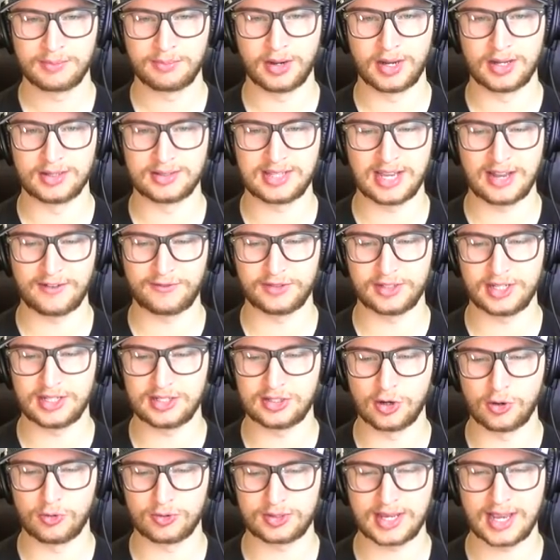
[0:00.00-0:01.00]
But
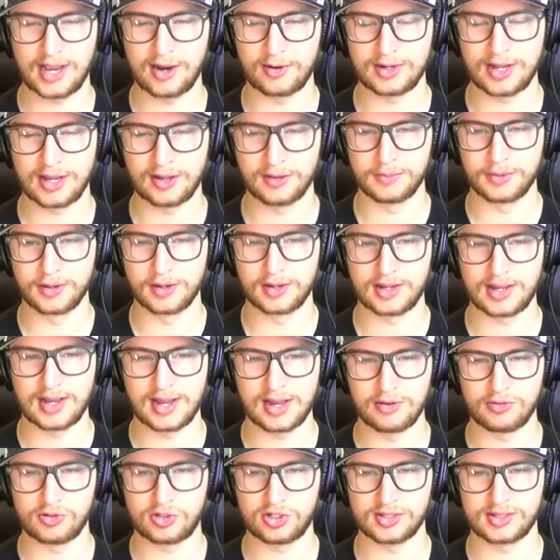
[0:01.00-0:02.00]
definitely don't count
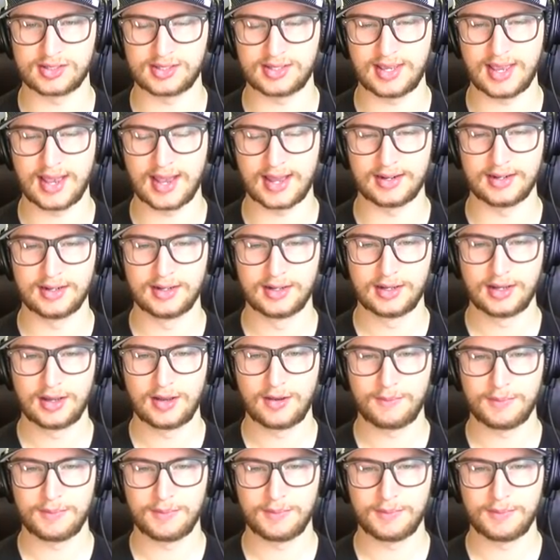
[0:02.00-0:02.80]
Alberta out just yet